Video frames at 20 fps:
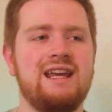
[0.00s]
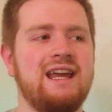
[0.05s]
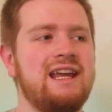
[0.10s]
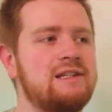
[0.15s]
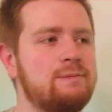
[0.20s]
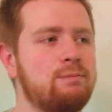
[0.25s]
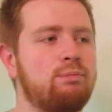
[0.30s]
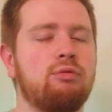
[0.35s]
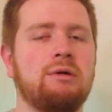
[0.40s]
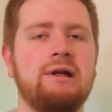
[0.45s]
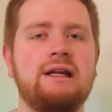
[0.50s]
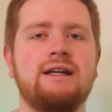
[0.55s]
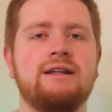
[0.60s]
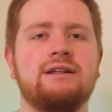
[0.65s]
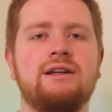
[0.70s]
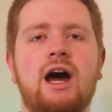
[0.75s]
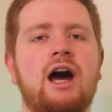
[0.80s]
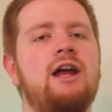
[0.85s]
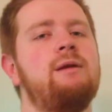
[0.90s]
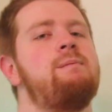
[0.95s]
It's brilliant,
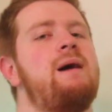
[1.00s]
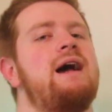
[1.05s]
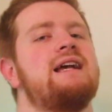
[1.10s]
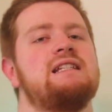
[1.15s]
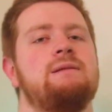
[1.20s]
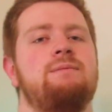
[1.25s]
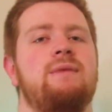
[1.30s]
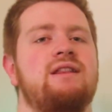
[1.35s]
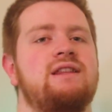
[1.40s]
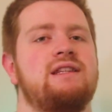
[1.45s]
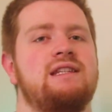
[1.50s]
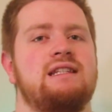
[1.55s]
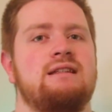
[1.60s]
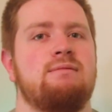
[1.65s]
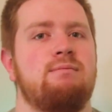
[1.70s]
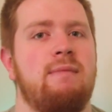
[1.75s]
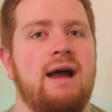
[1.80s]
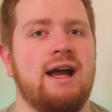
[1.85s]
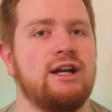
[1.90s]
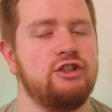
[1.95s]
and Matt Smith
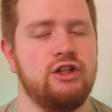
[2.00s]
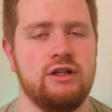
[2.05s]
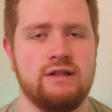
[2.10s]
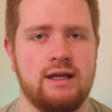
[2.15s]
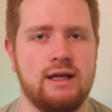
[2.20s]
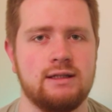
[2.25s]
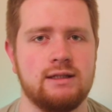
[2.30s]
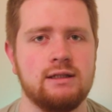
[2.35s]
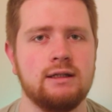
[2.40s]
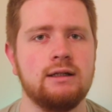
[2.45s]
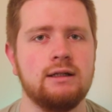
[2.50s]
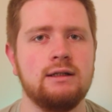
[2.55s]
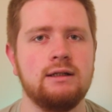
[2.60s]
smashes it.